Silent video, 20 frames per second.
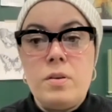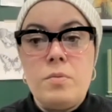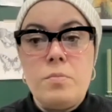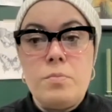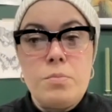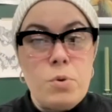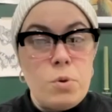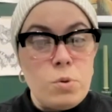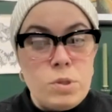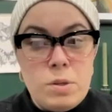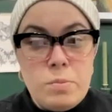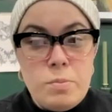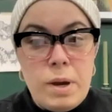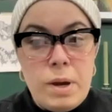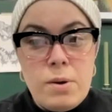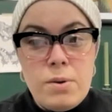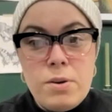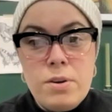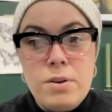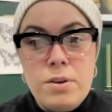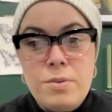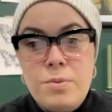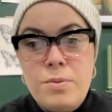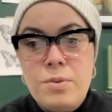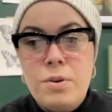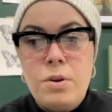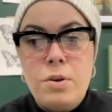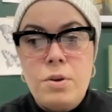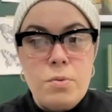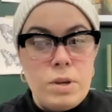Protein powder,
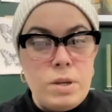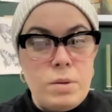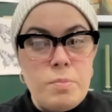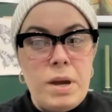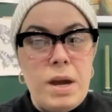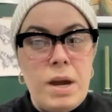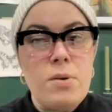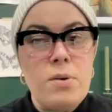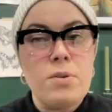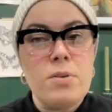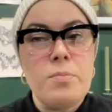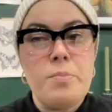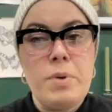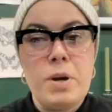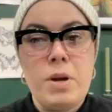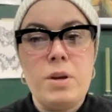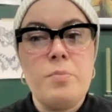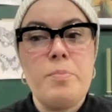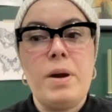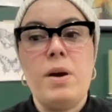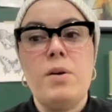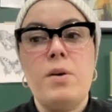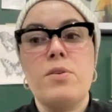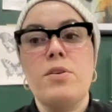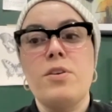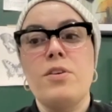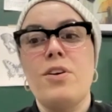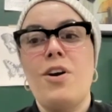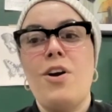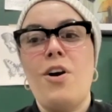green powder, berry
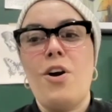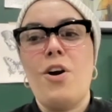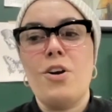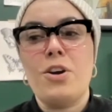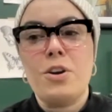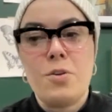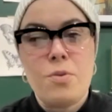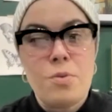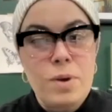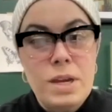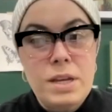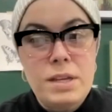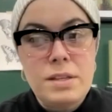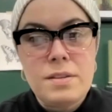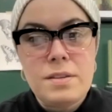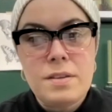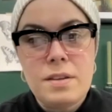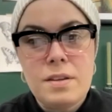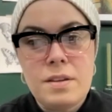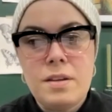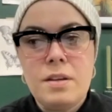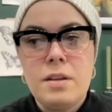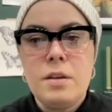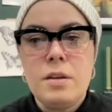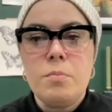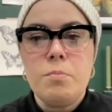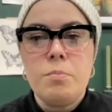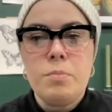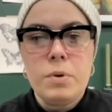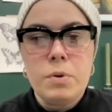powder are great,
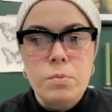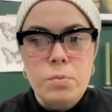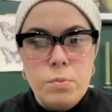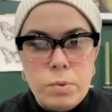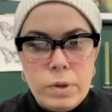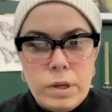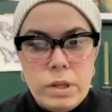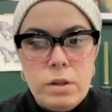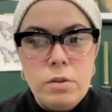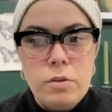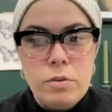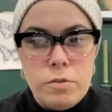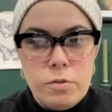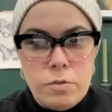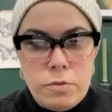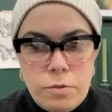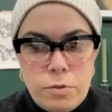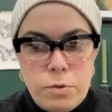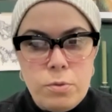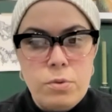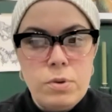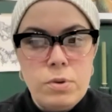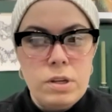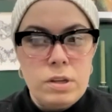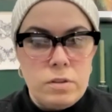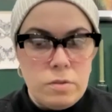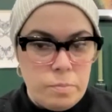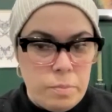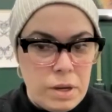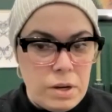but real food
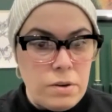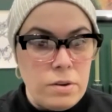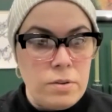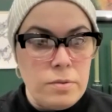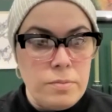is better.